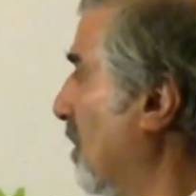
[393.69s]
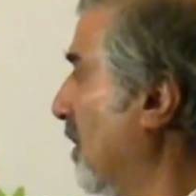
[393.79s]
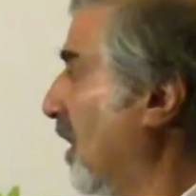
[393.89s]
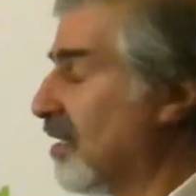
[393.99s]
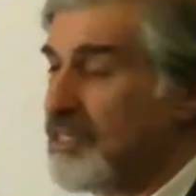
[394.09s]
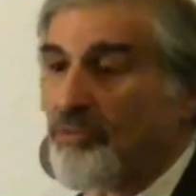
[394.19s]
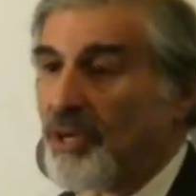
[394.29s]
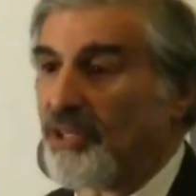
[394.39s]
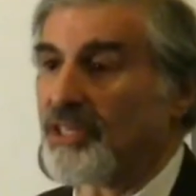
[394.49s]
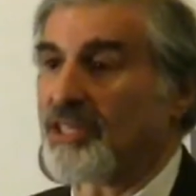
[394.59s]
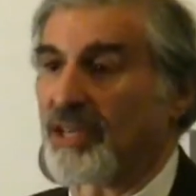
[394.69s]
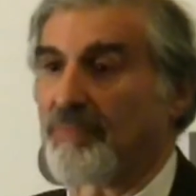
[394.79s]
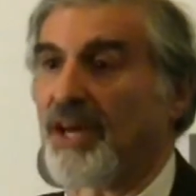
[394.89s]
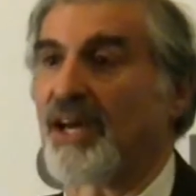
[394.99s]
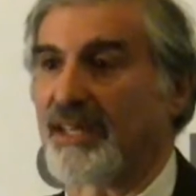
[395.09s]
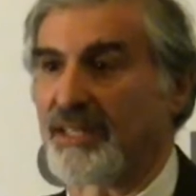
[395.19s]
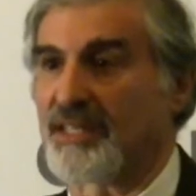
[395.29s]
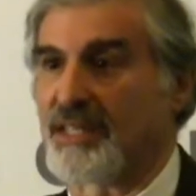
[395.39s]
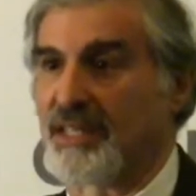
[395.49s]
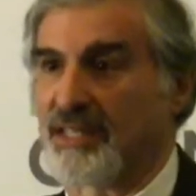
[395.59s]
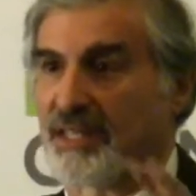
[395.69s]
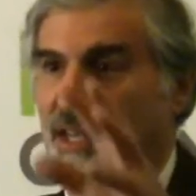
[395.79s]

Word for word: Again, this is what it looks like behind the scenes.